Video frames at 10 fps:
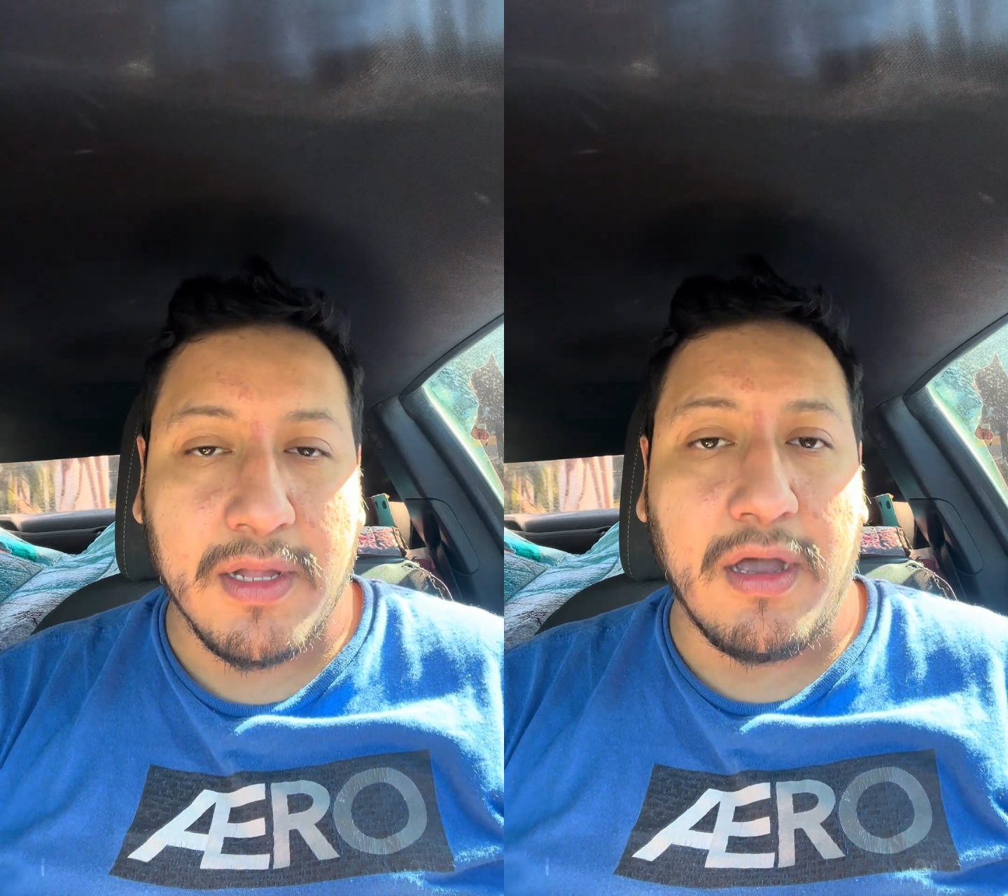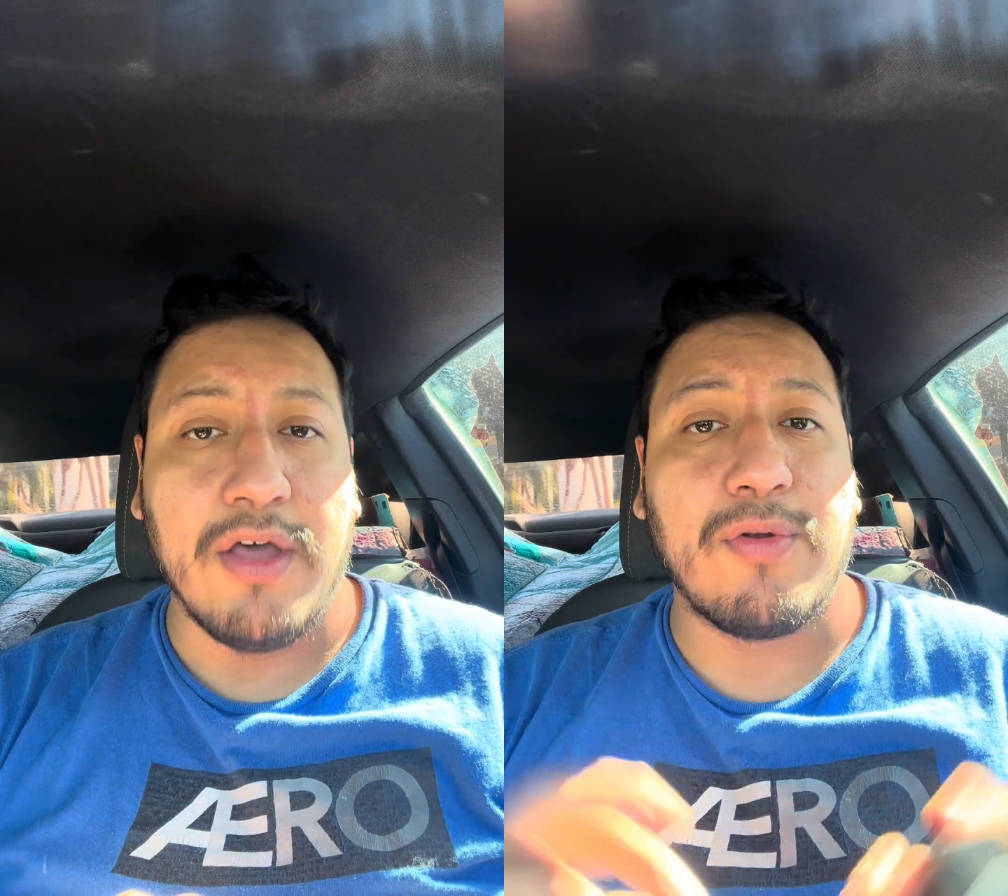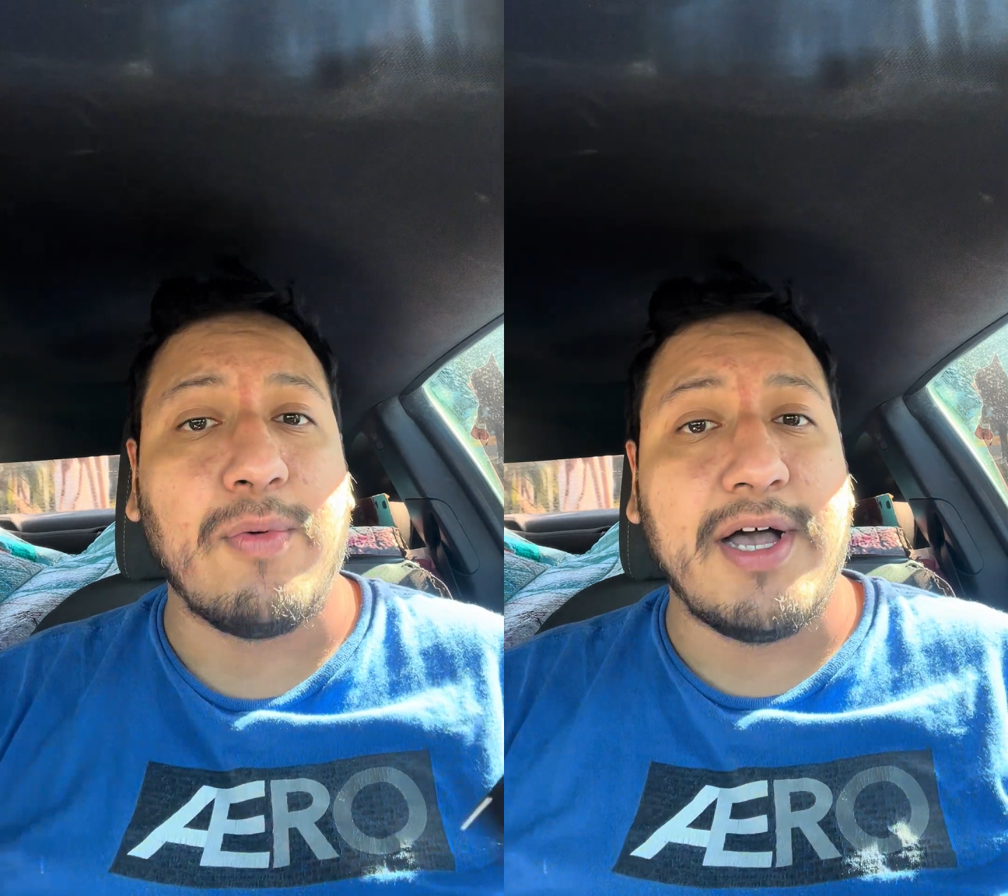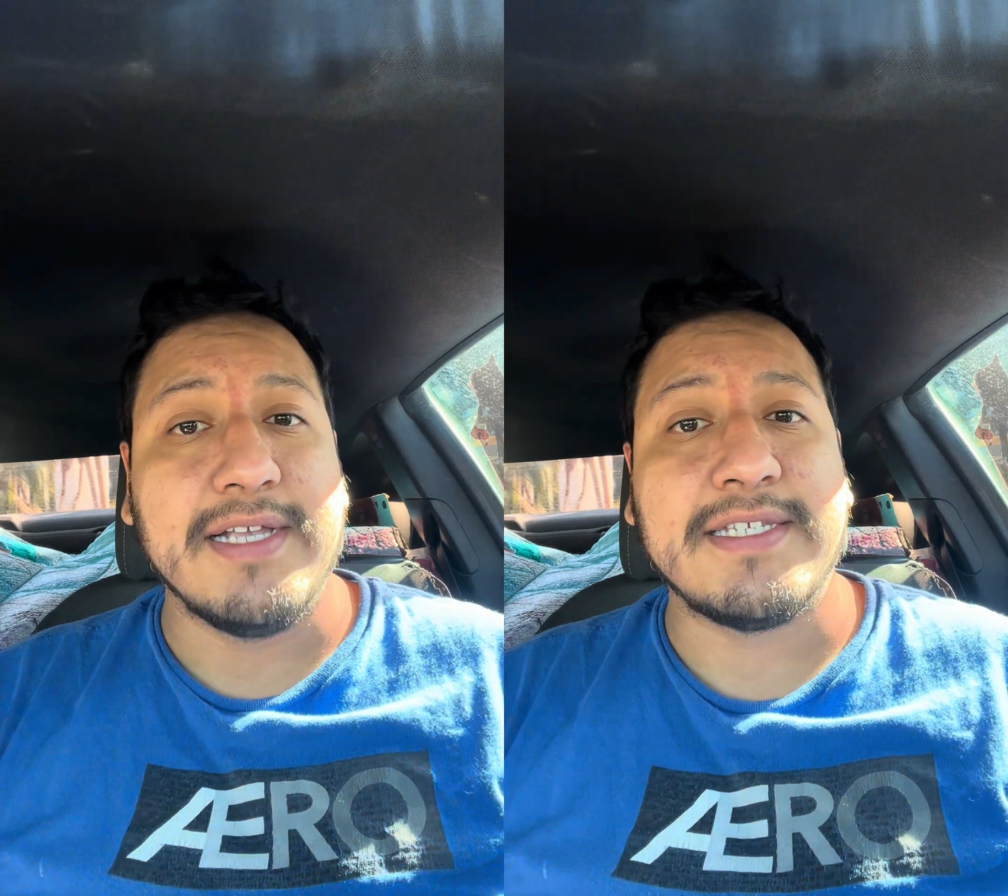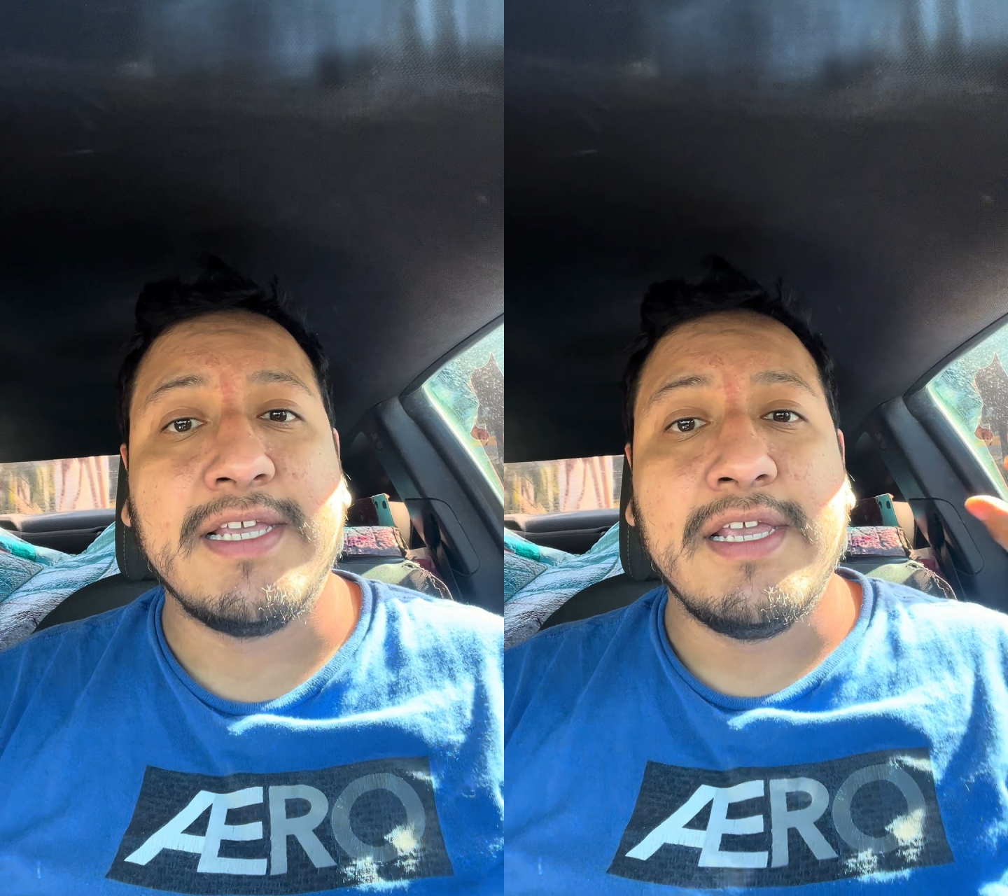
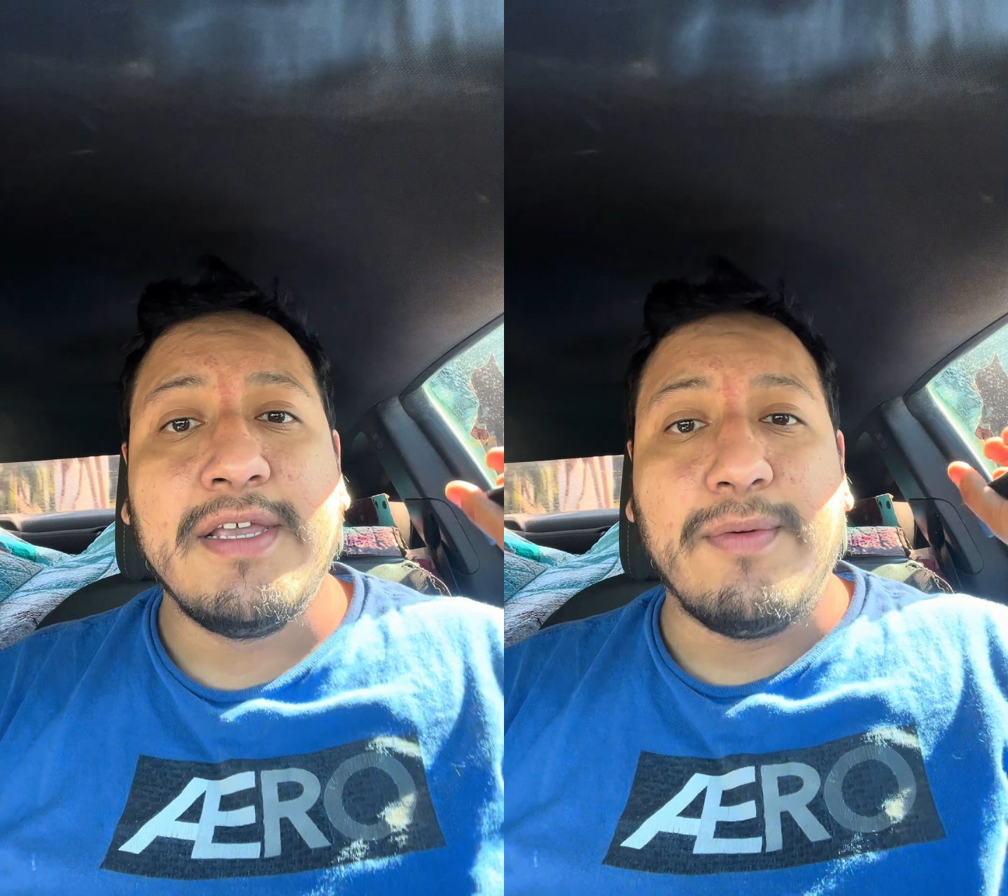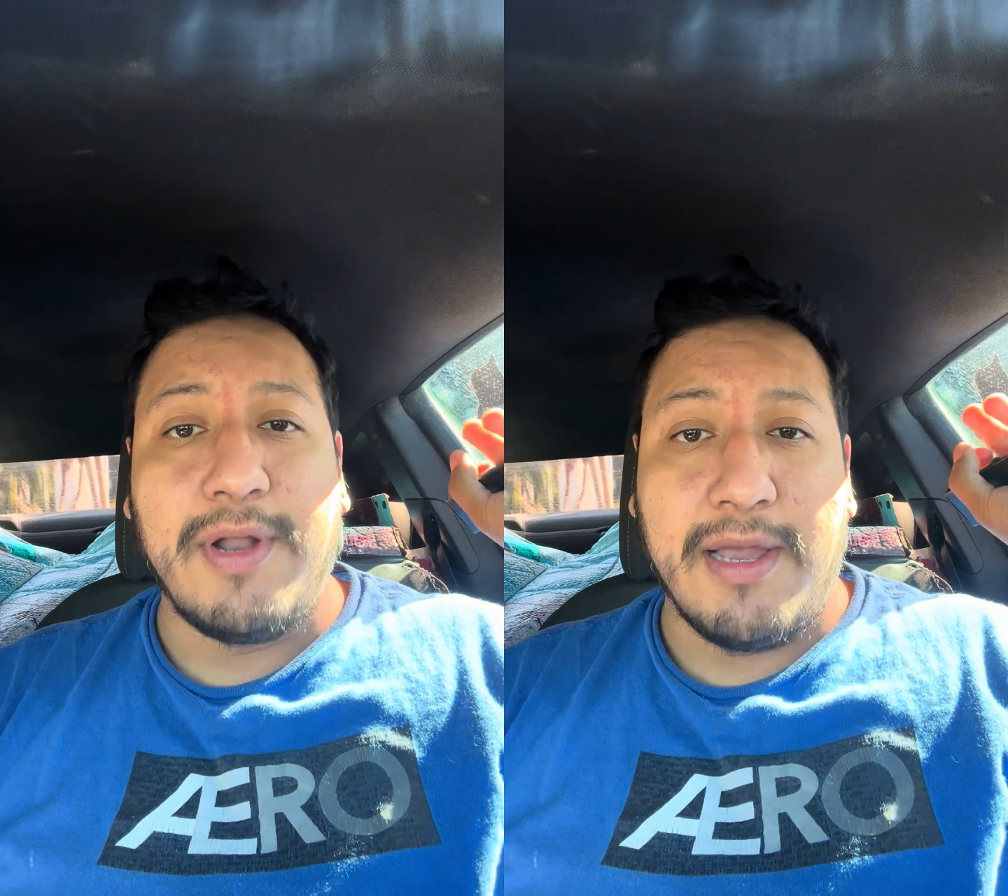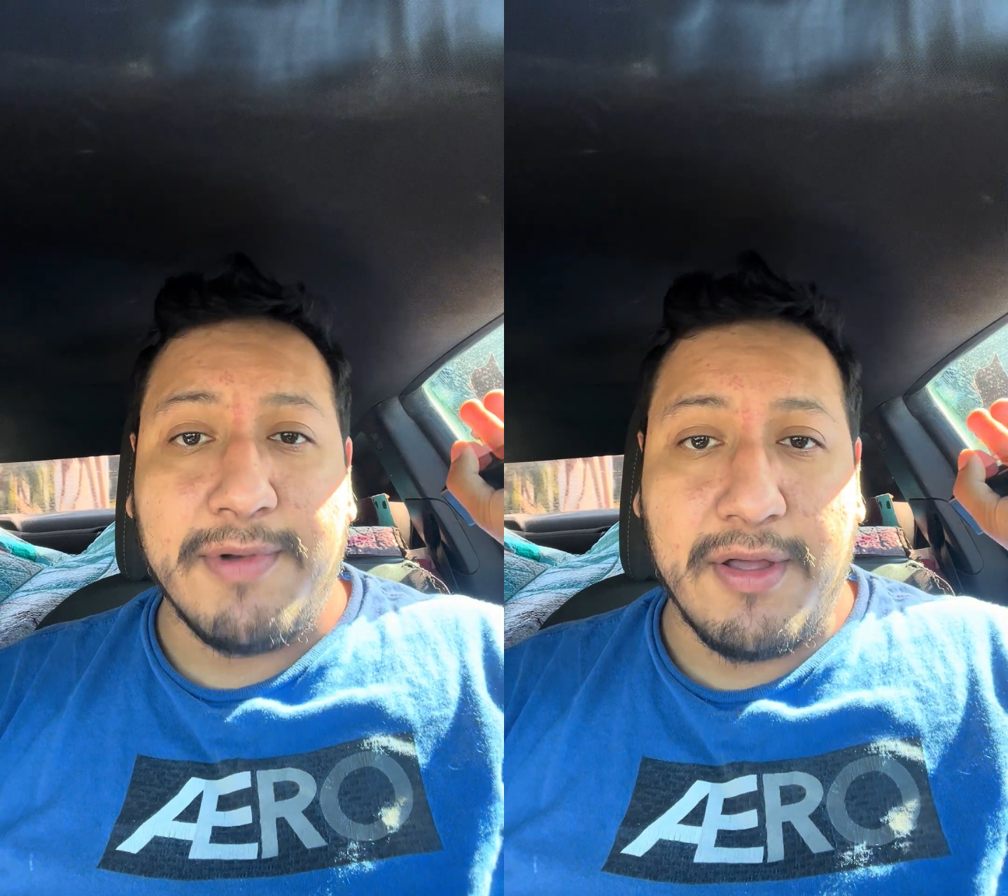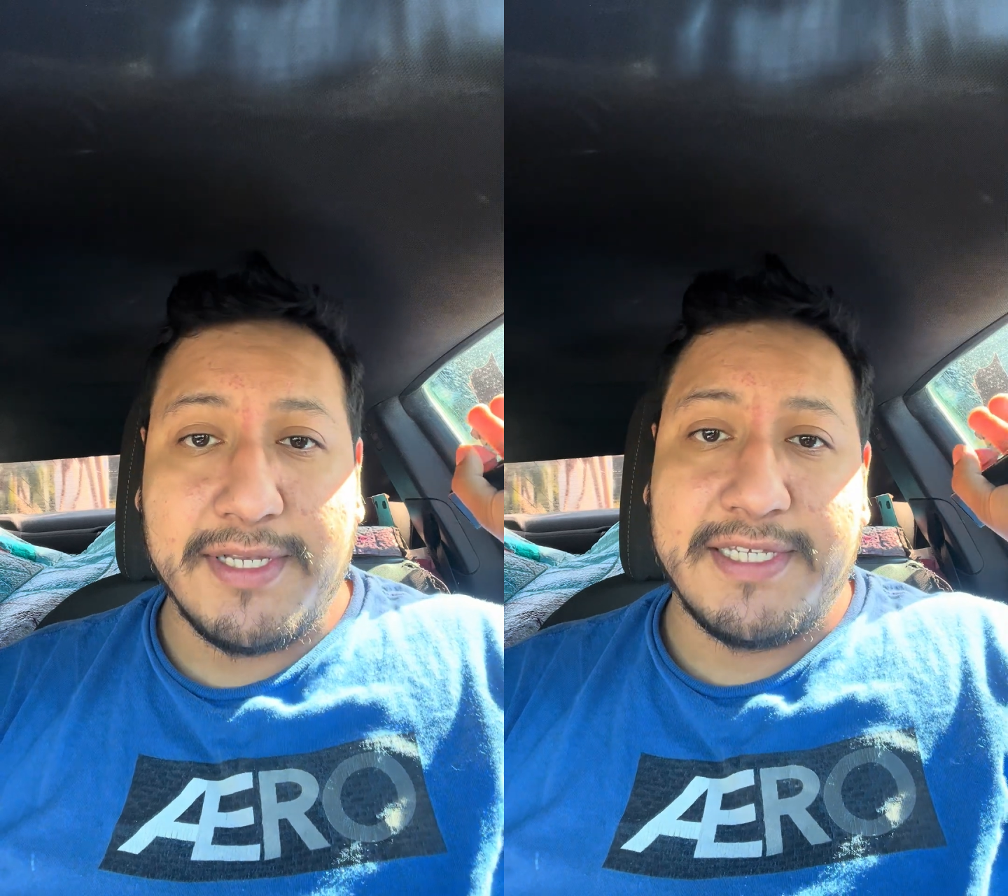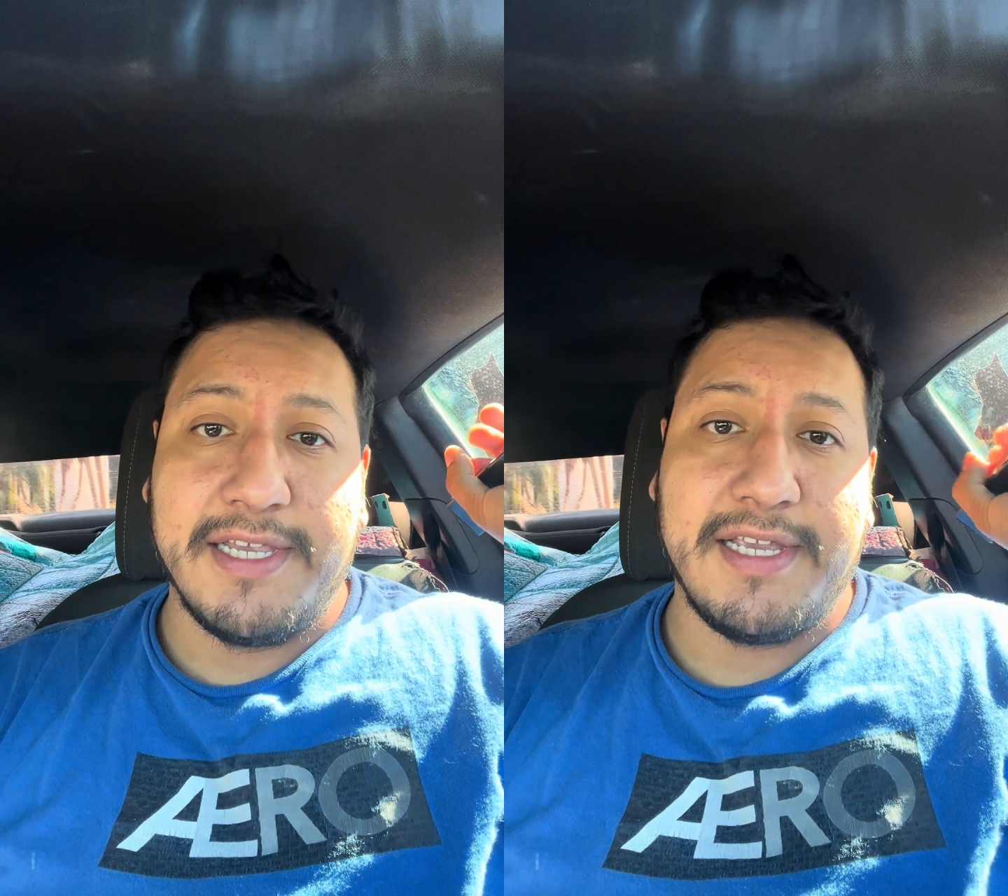otherwise, what I'm
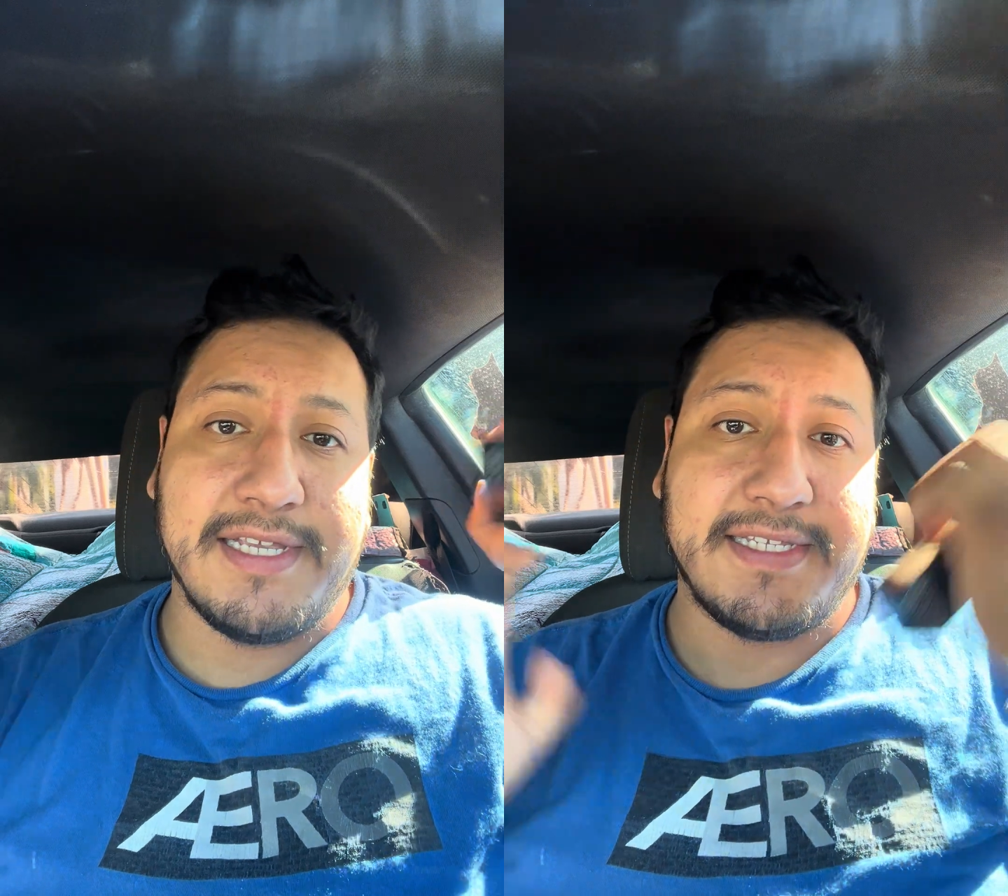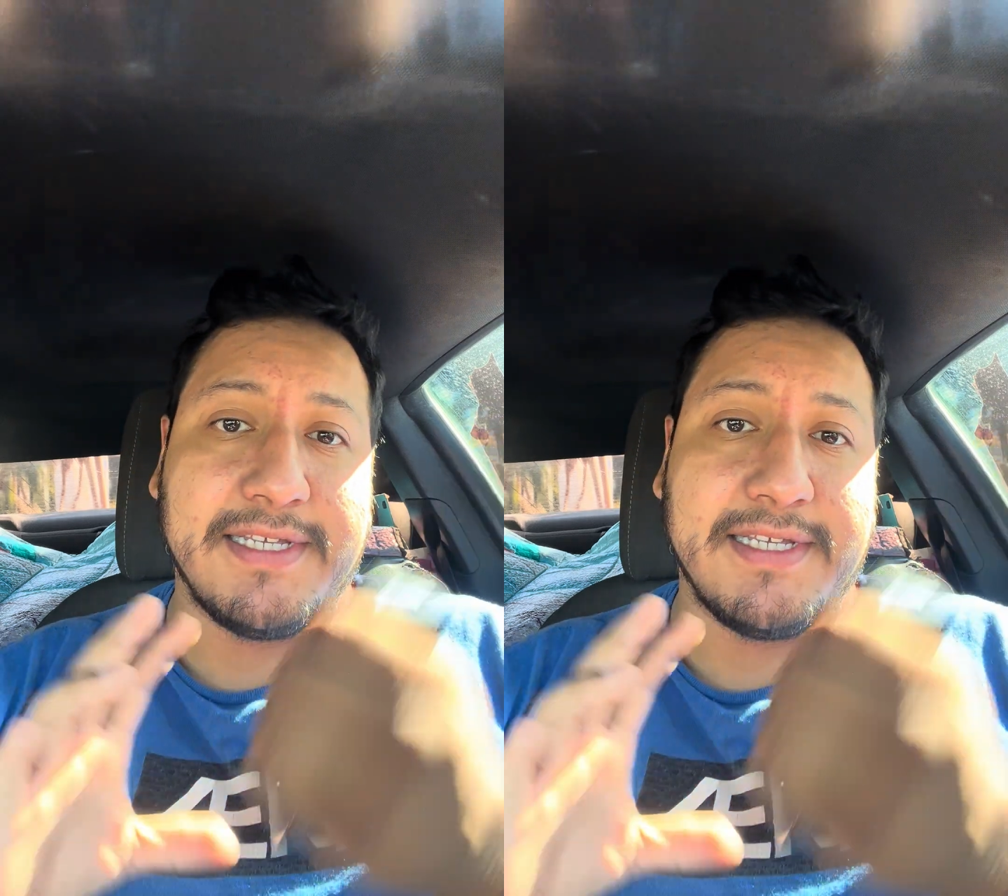noticing is